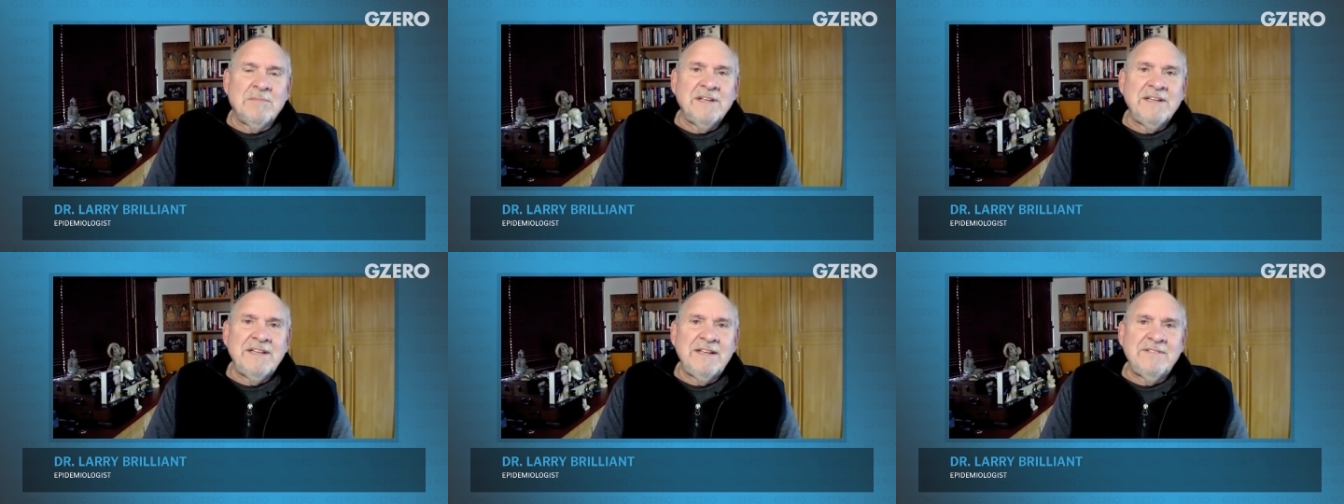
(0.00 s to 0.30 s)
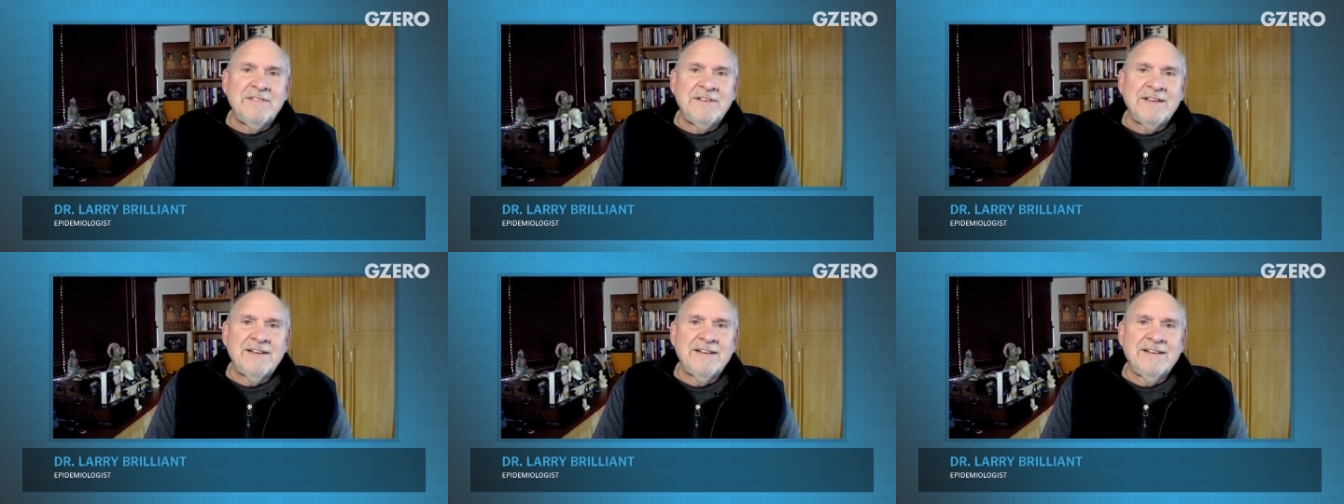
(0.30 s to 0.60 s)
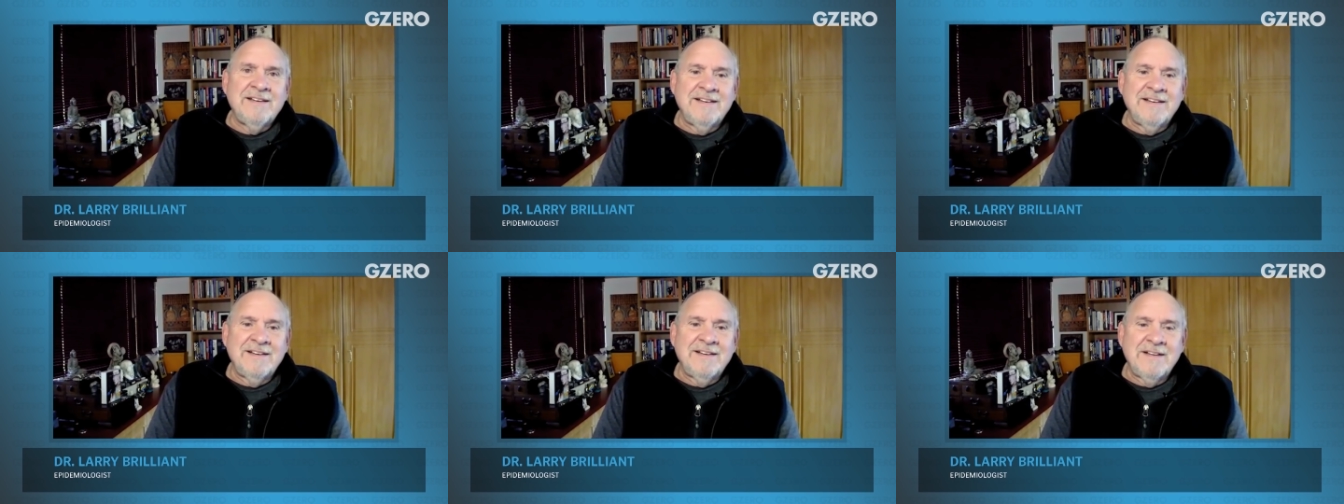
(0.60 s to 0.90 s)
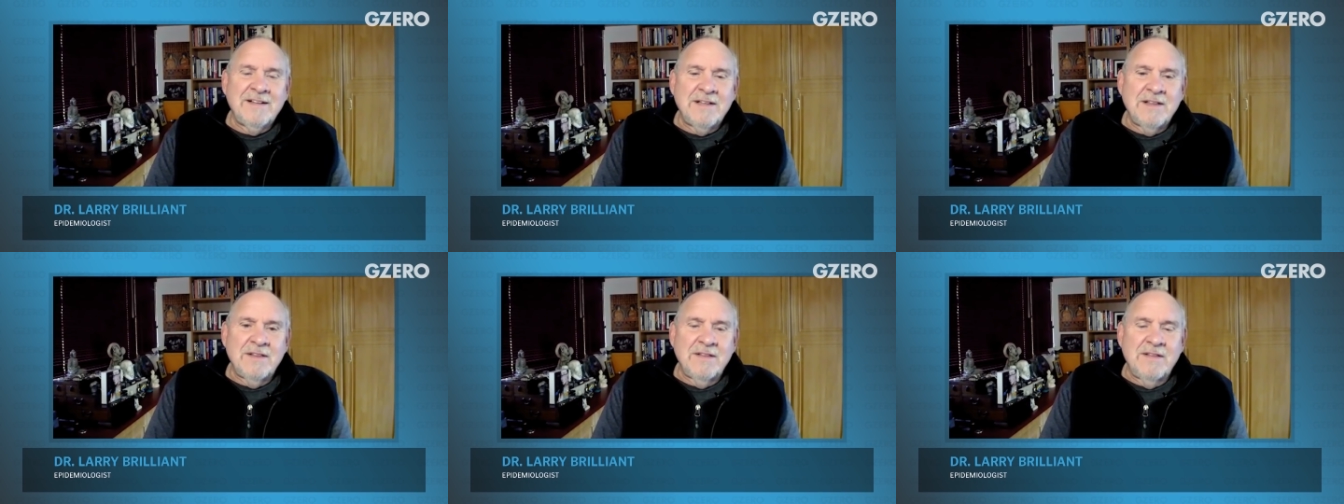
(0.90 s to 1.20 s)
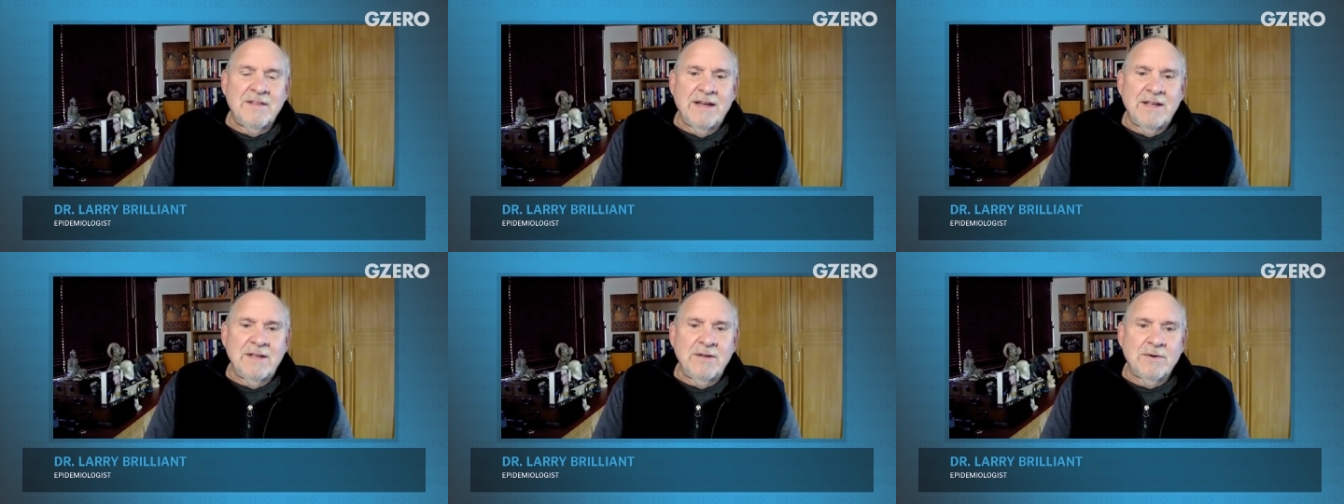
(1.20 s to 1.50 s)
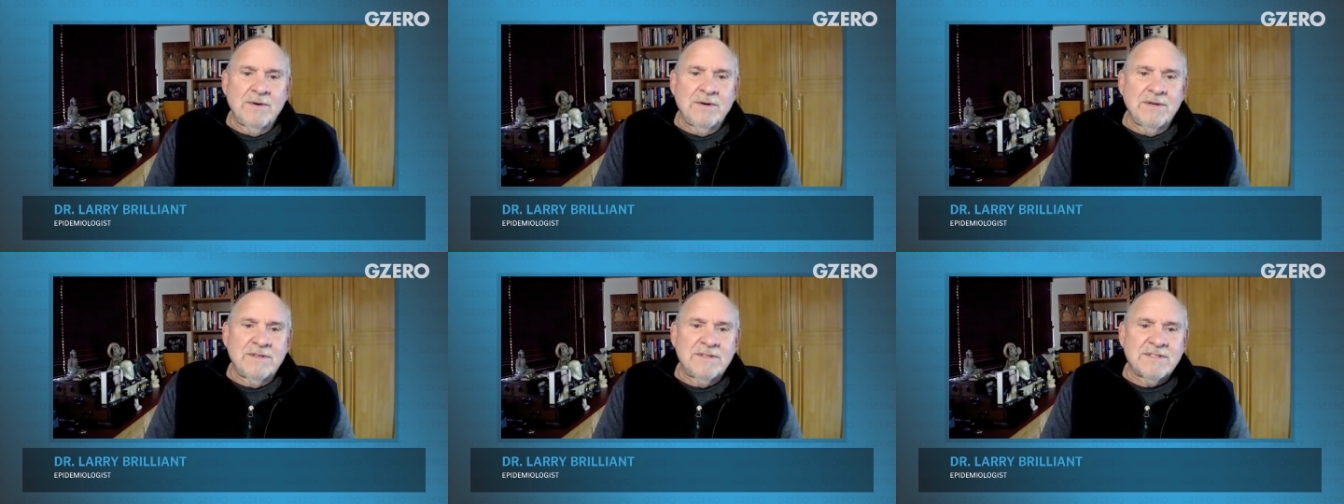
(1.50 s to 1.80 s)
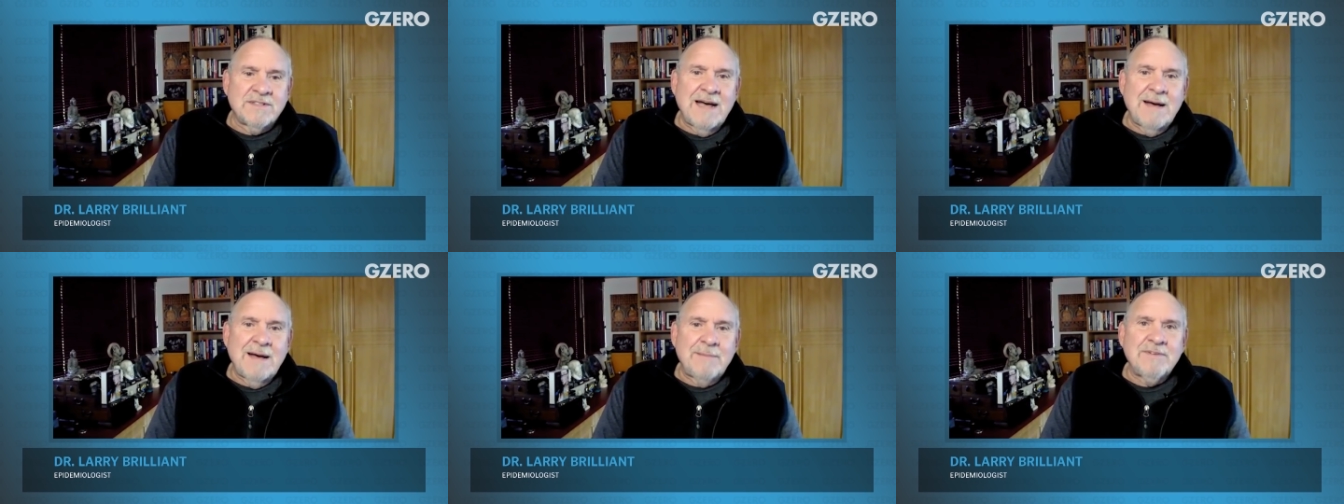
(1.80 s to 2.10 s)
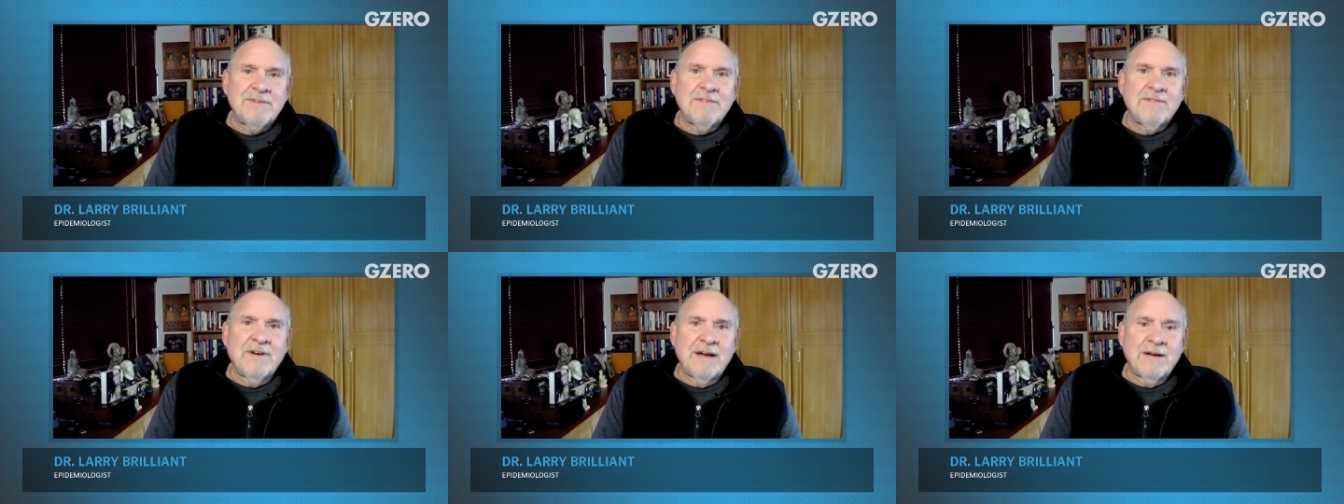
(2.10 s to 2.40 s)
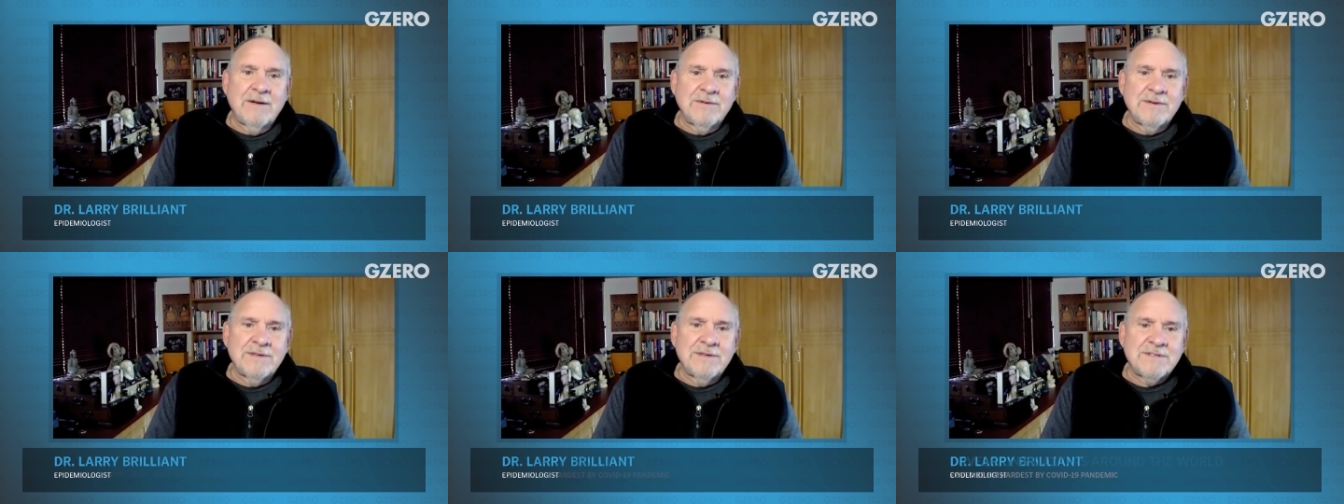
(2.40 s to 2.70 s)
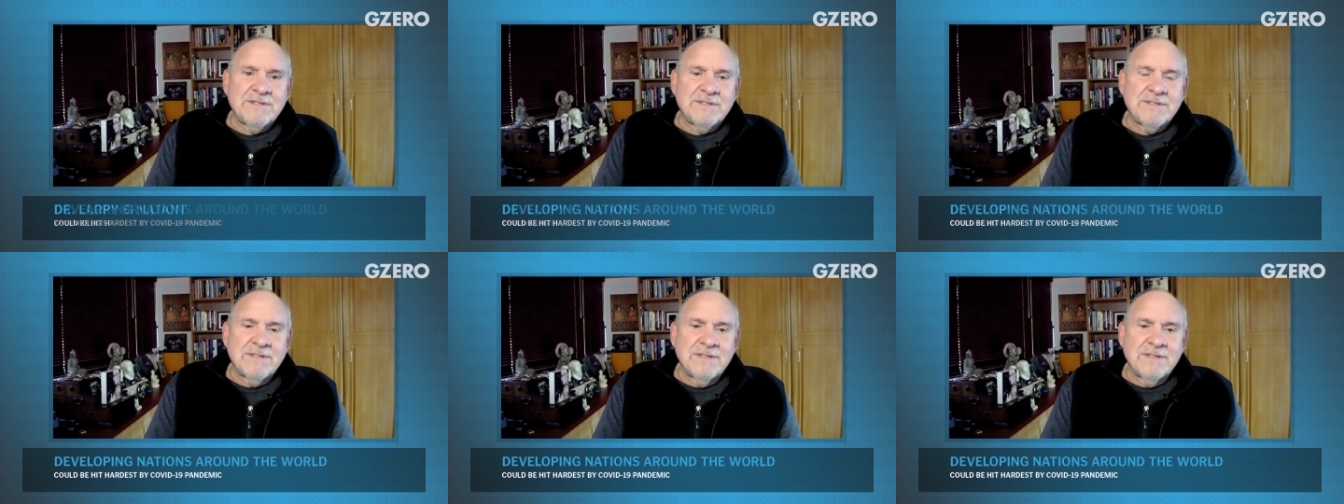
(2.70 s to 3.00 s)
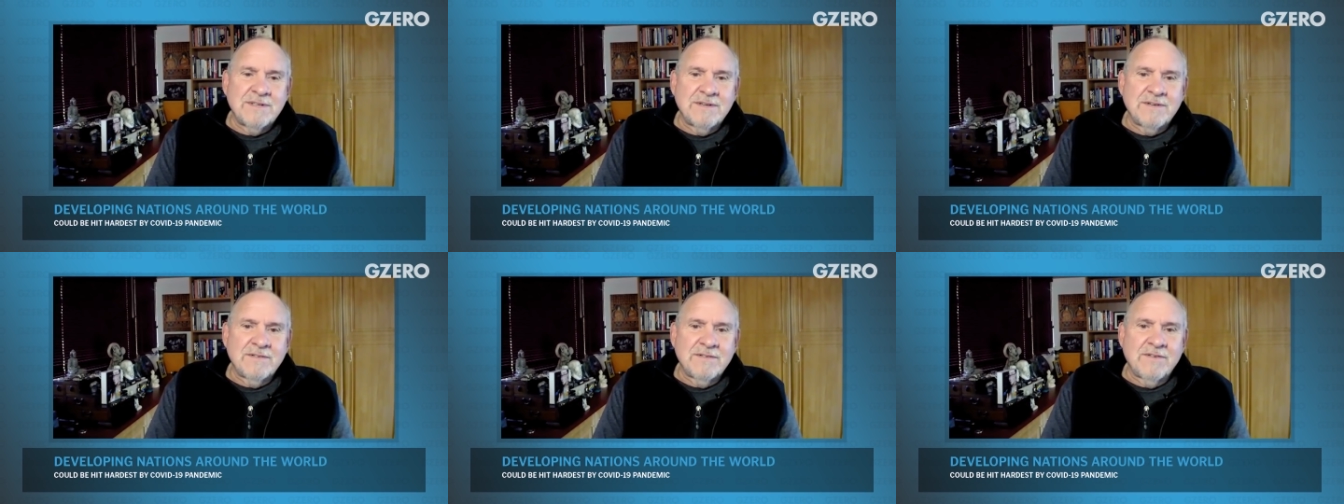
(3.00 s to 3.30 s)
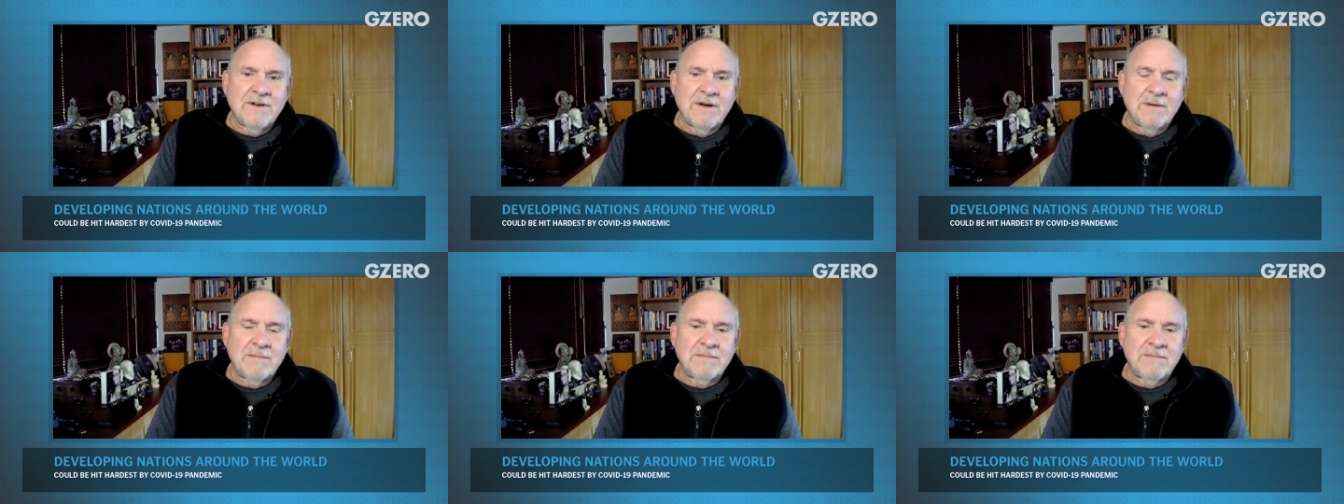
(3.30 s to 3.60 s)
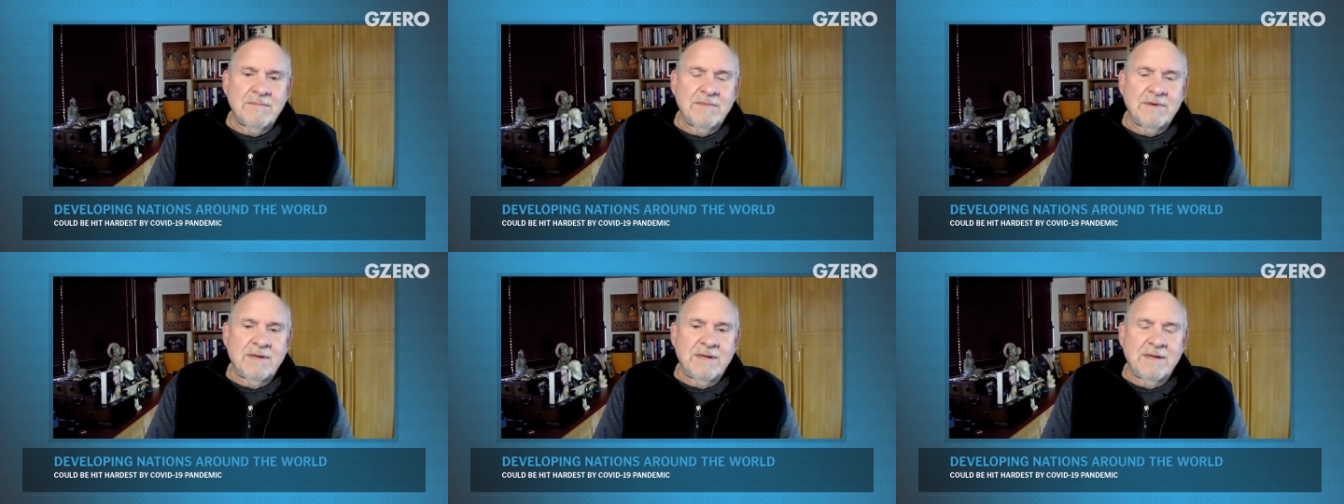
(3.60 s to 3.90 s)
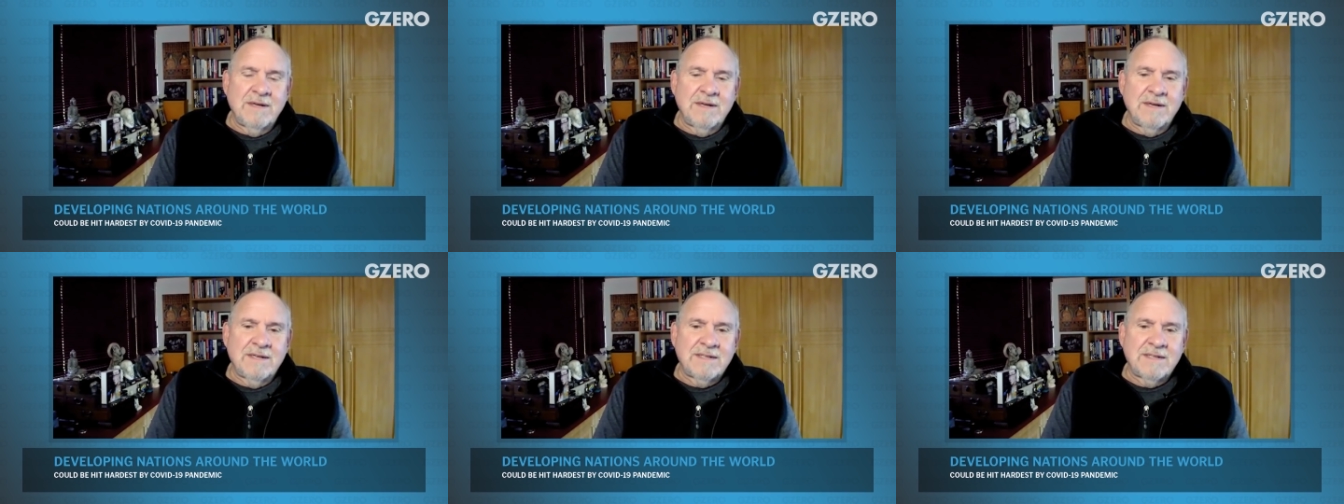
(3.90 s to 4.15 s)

believing that you could stop the virus from uh,